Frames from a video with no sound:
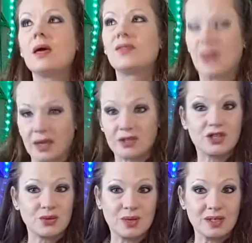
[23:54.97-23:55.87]

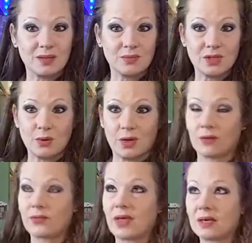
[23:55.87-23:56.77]
Thanks to Rick Simpson
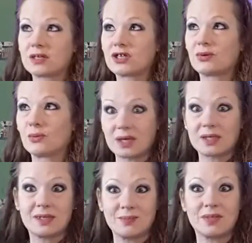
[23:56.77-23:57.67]
oil, thanks to
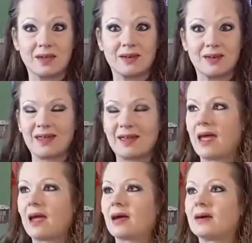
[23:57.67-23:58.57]
Rick Simpson.
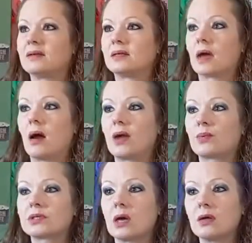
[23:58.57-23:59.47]
And
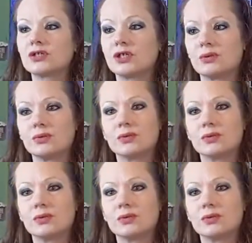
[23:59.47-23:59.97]
it was all due